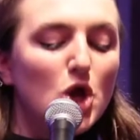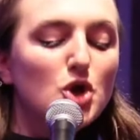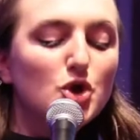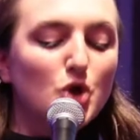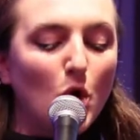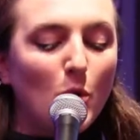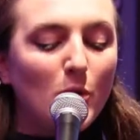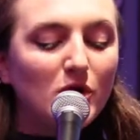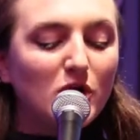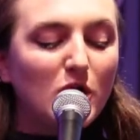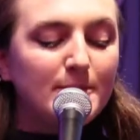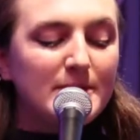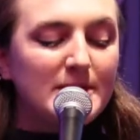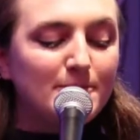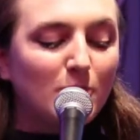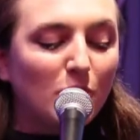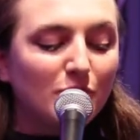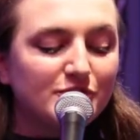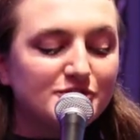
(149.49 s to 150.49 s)
No one could
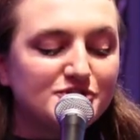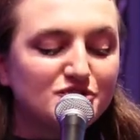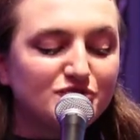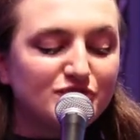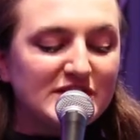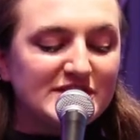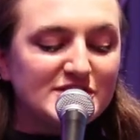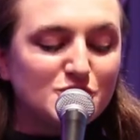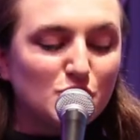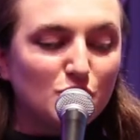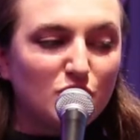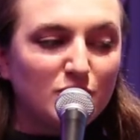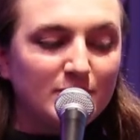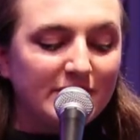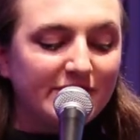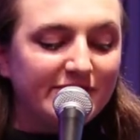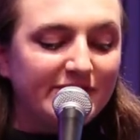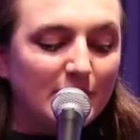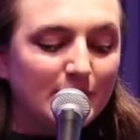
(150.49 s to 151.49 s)
be bothered to read the
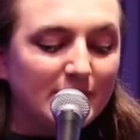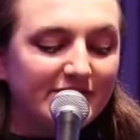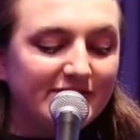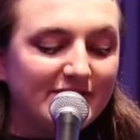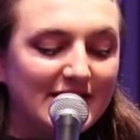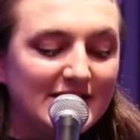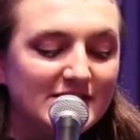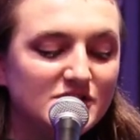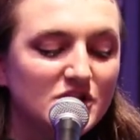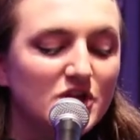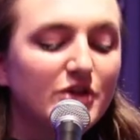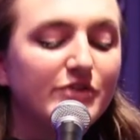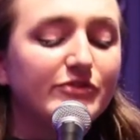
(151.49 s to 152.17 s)
documents they were sent,